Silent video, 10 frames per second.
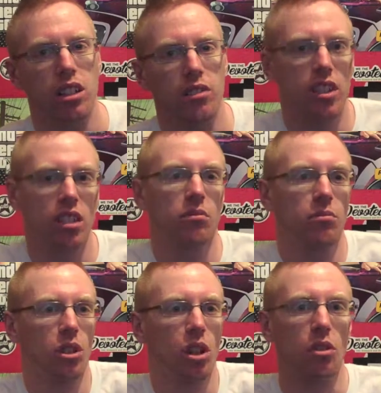You're in a
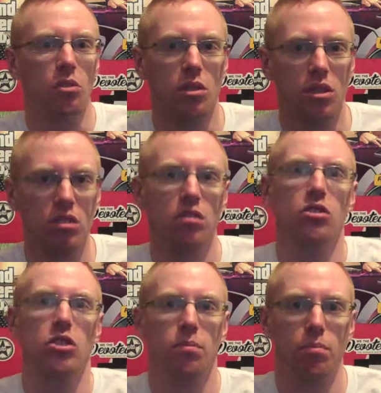closed
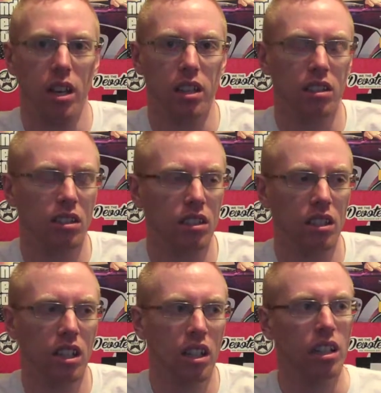space,
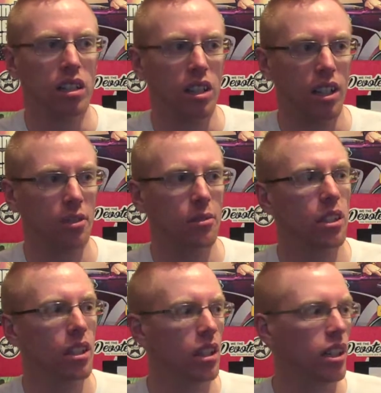you know,
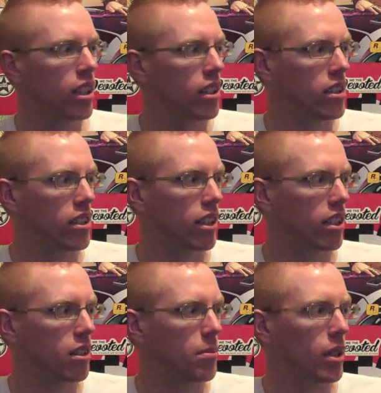and
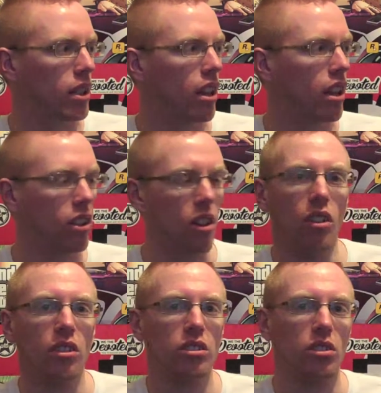the big guy
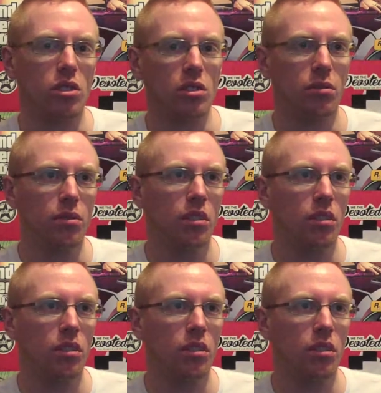can't sort of